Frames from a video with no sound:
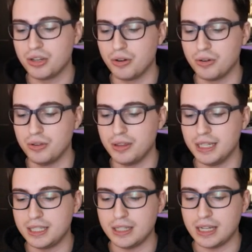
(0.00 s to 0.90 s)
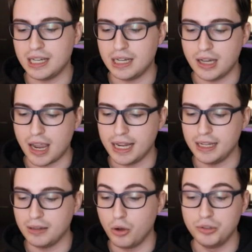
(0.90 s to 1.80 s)
So this
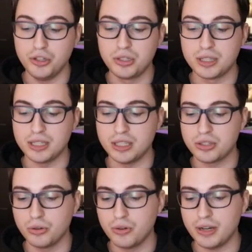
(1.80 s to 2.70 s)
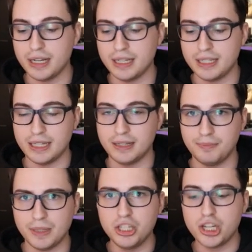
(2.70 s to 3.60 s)
uses the store, it
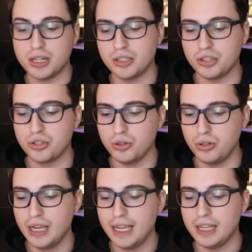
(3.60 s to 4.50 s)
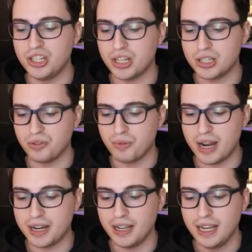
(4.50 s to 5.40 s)
injects the store, injects the
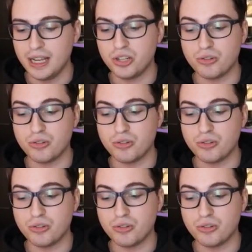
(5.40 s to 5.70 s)
router,